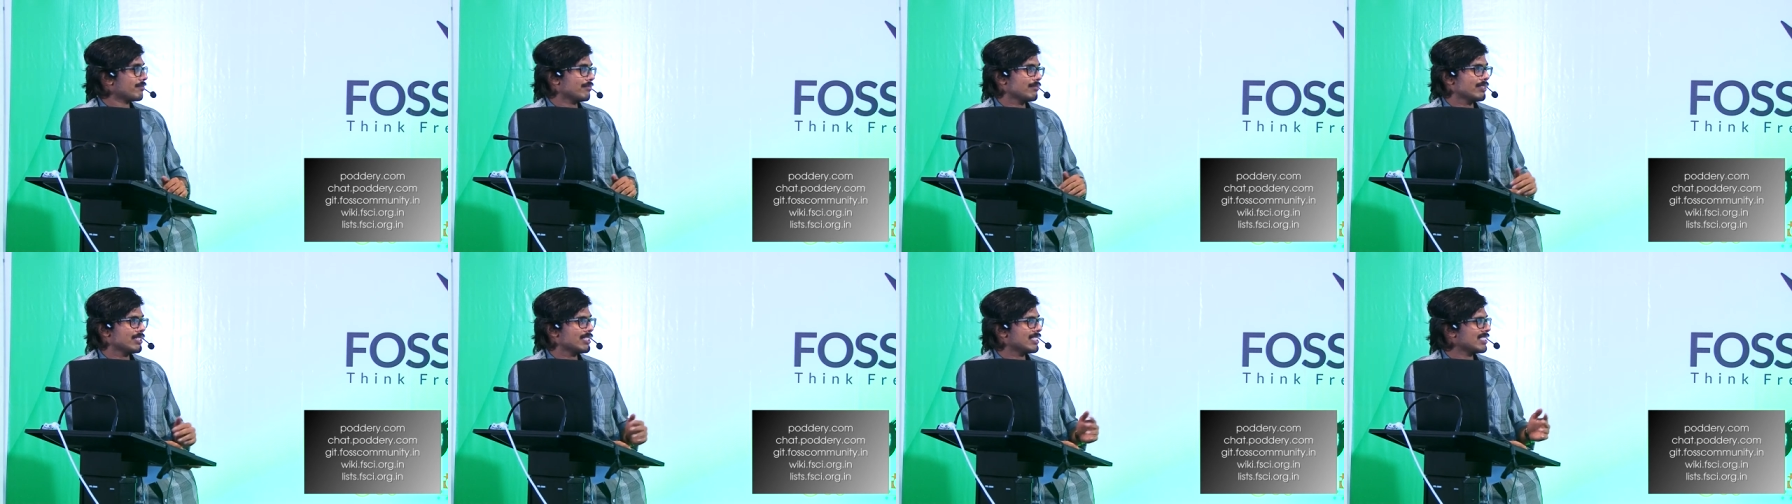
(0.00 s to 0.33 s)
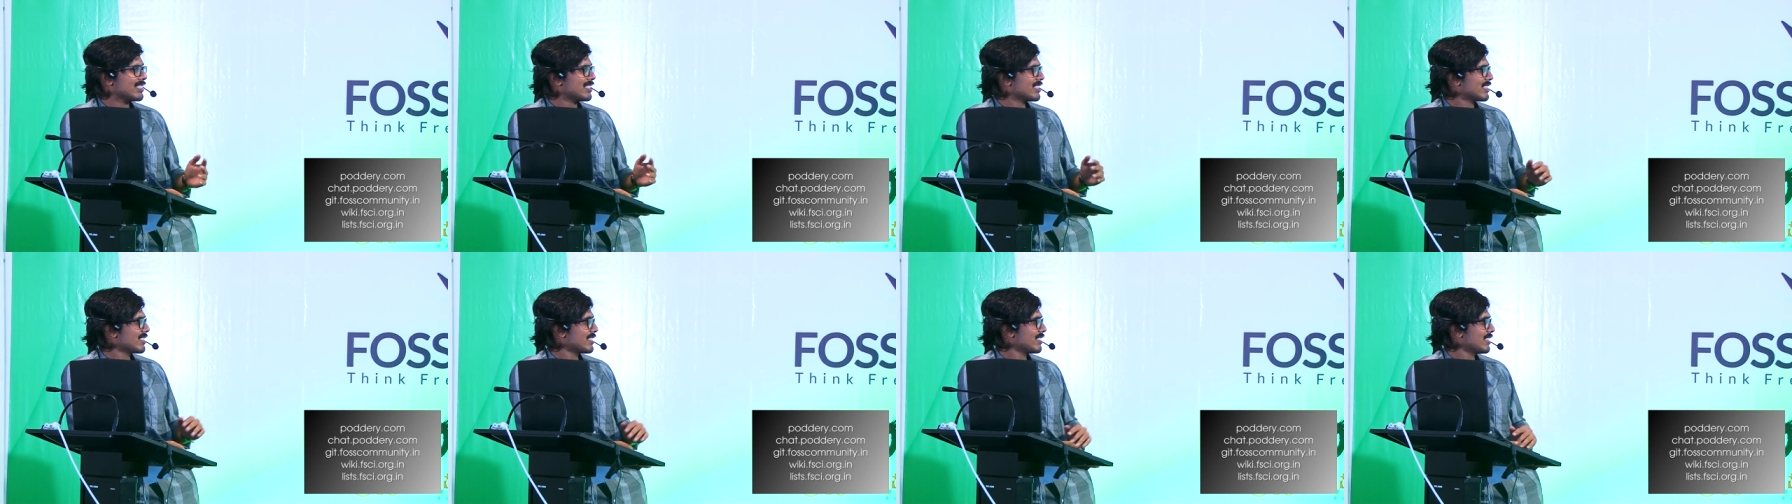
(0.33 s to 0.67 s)
It
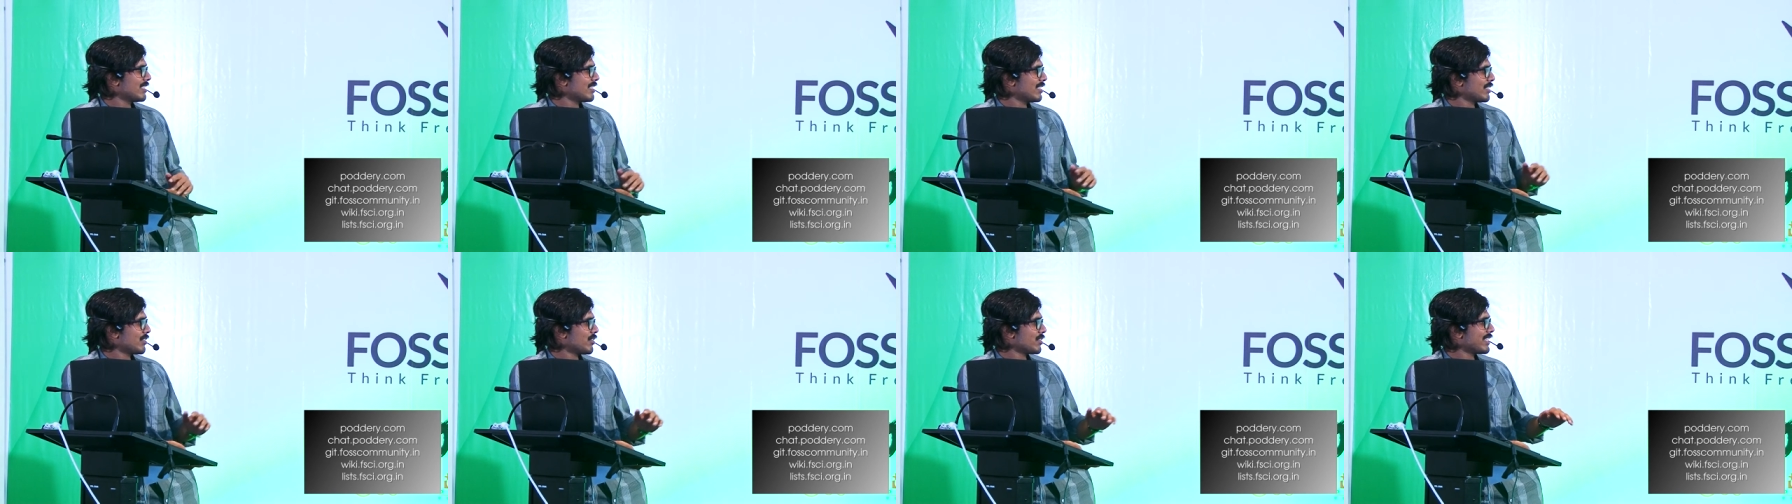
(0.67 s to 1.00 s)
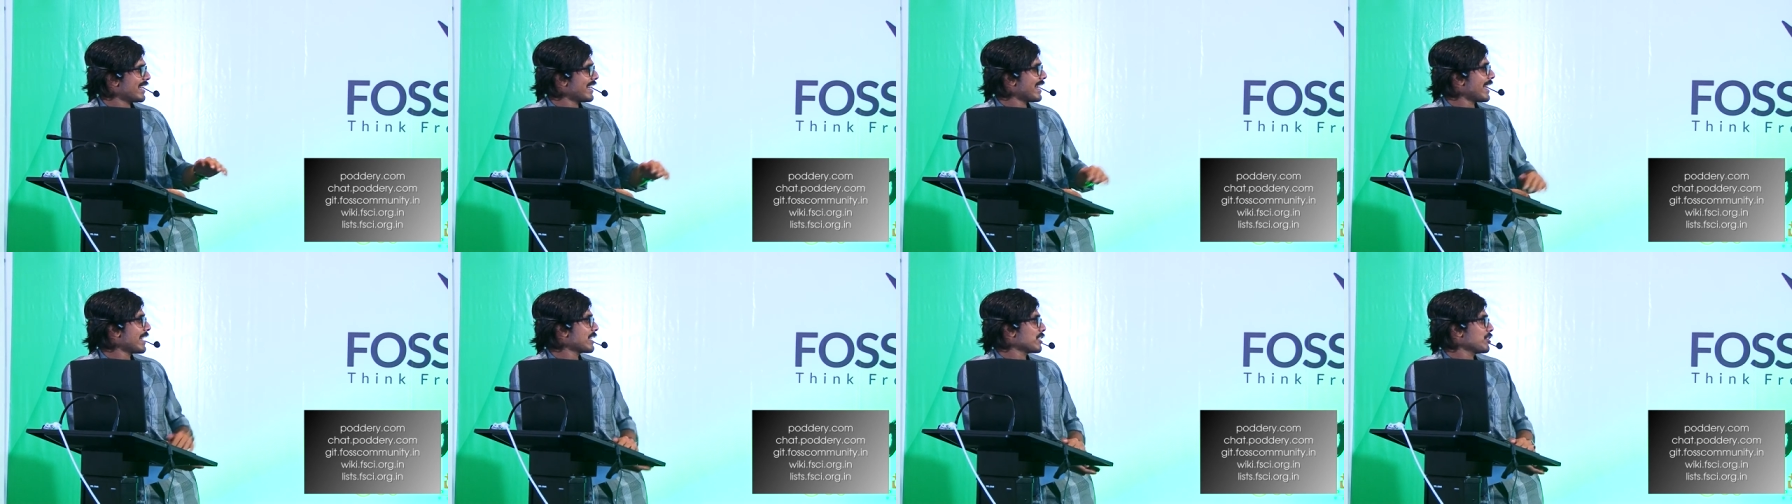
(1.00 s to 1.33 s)
is uh, not
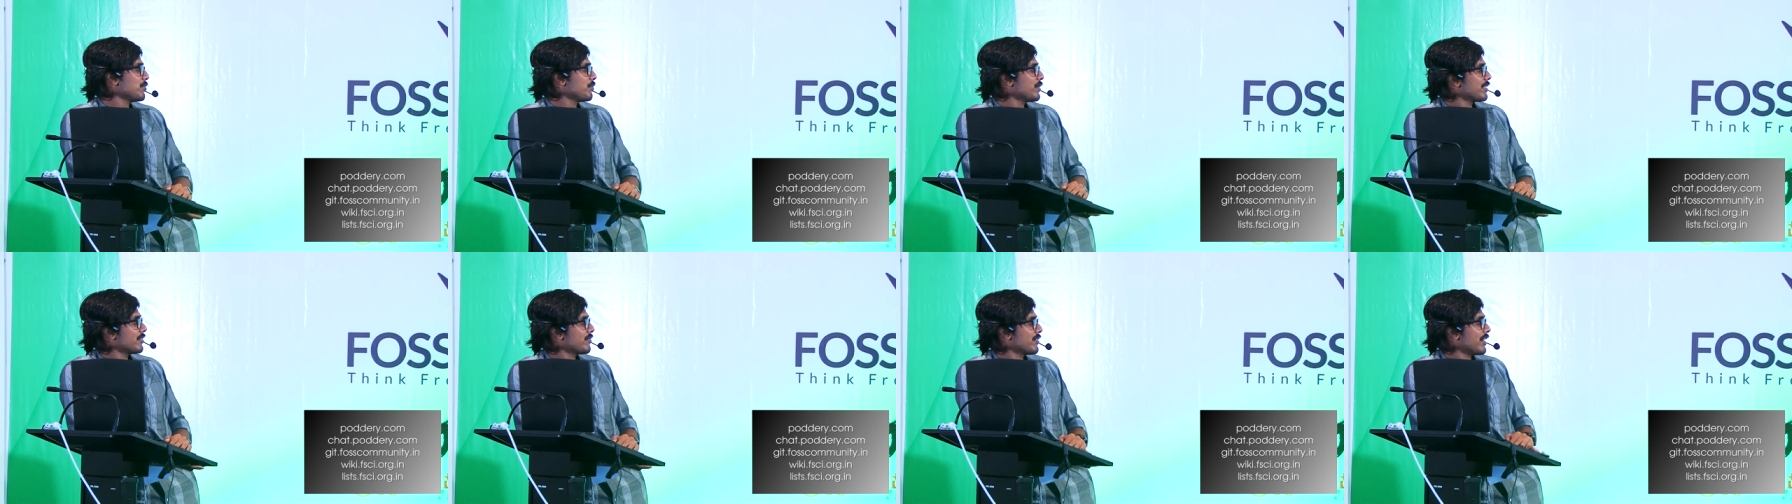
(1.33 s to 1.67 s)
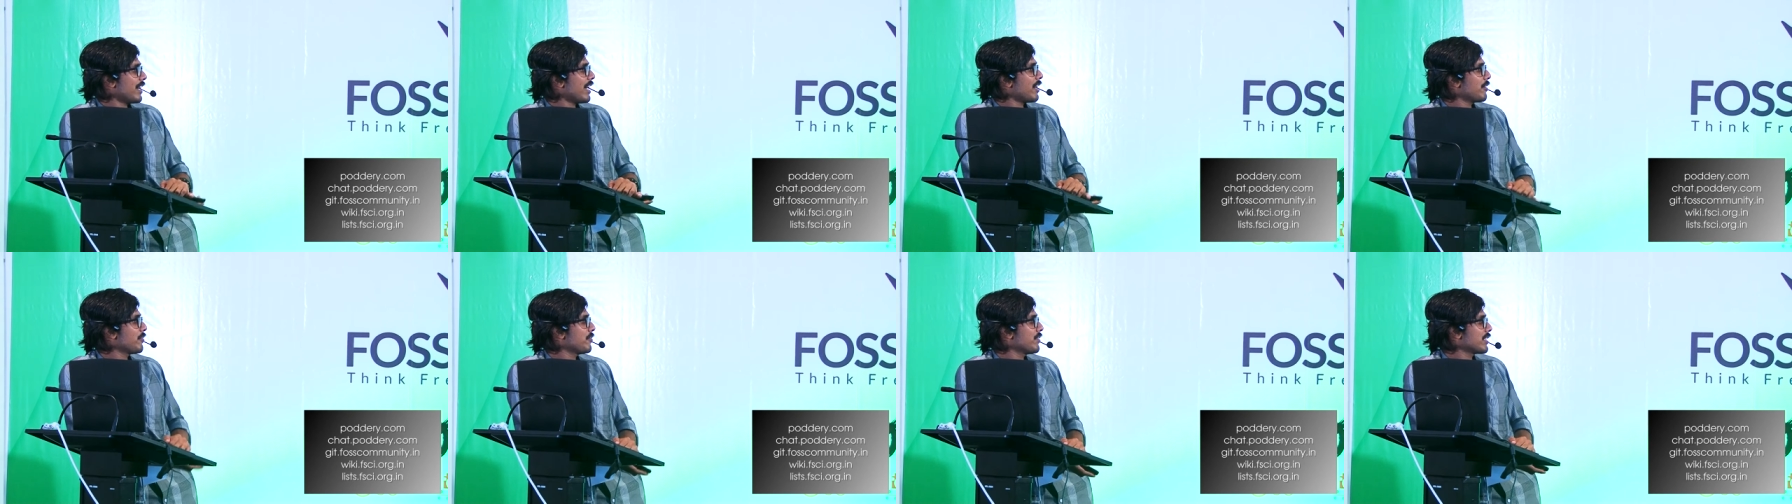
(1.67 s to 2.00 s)
that active, but we
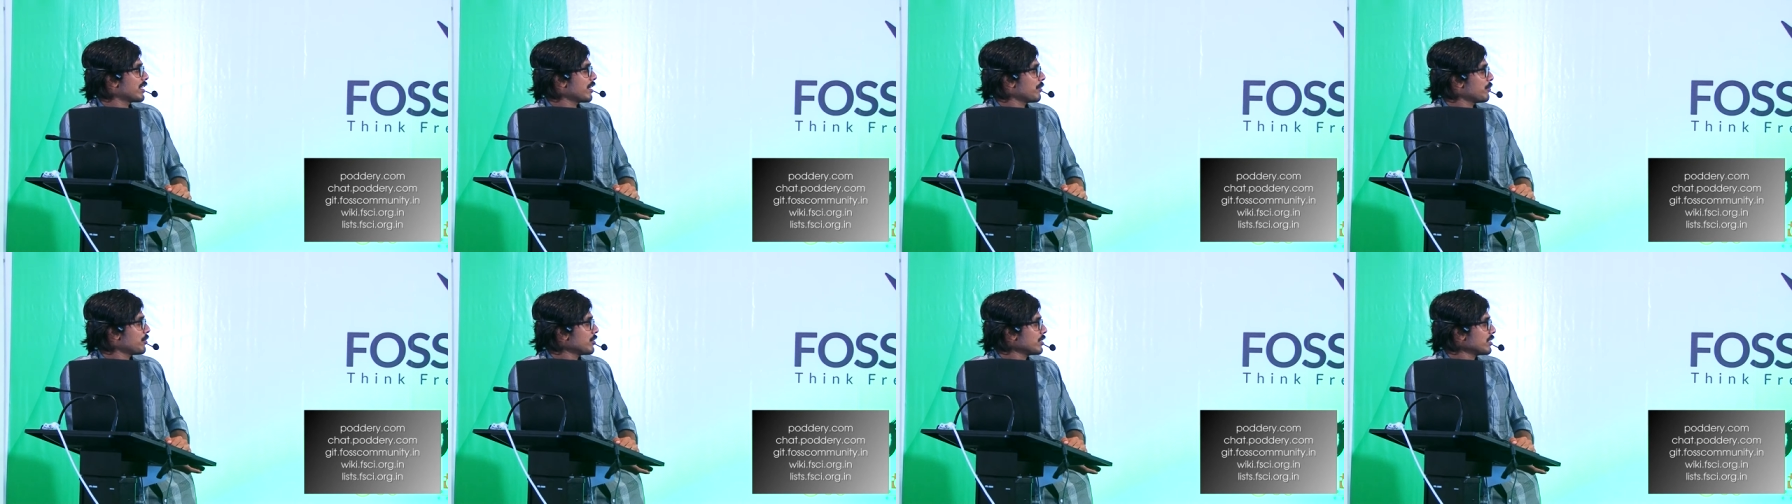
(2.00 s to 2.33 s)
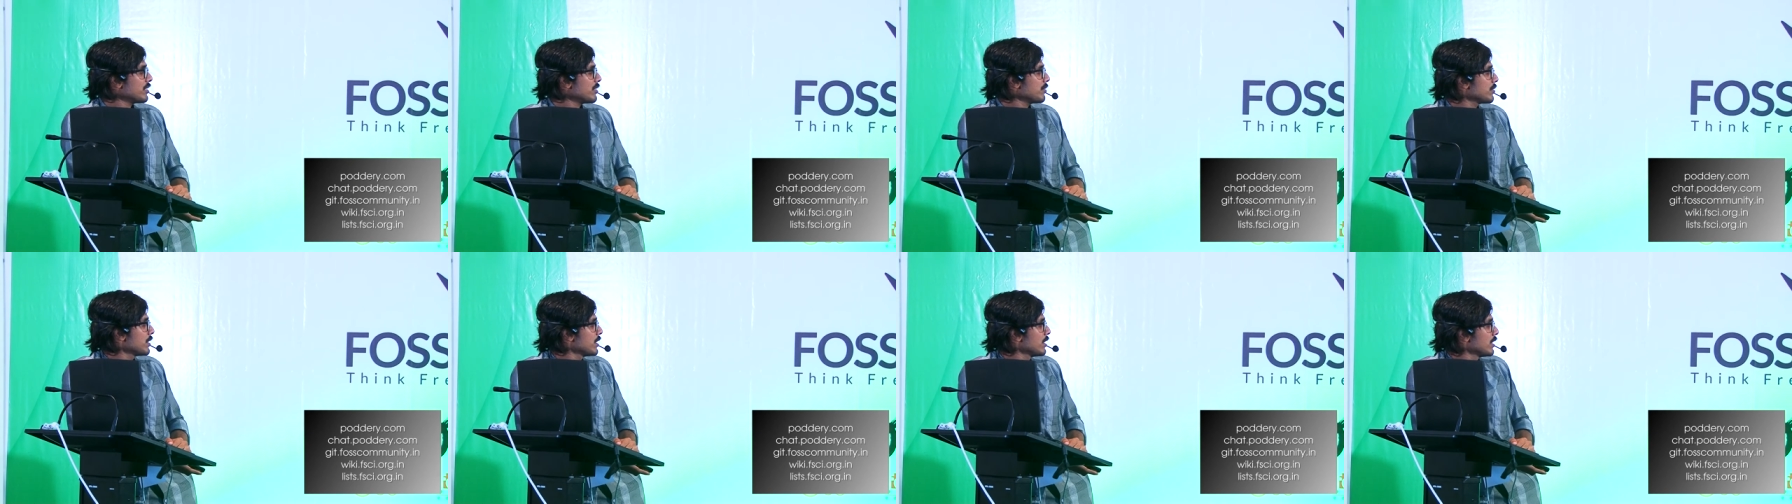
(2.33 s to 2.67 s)
have a wiki about
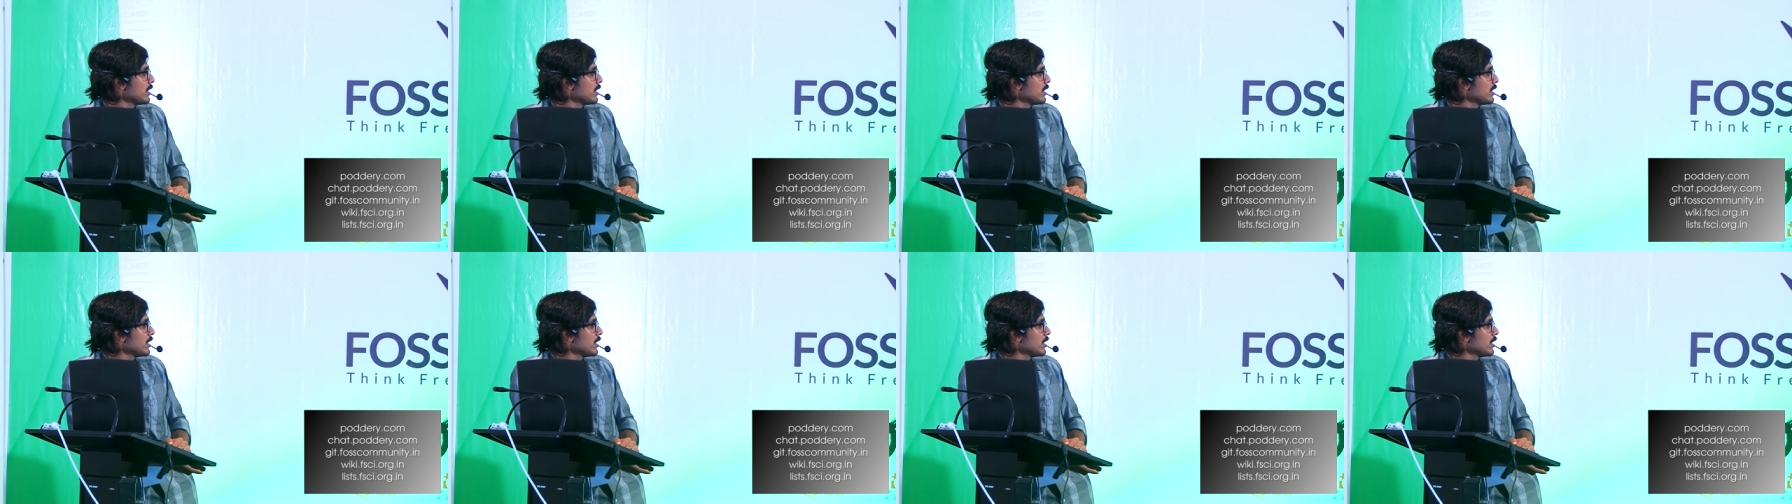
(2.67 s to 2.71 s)
it.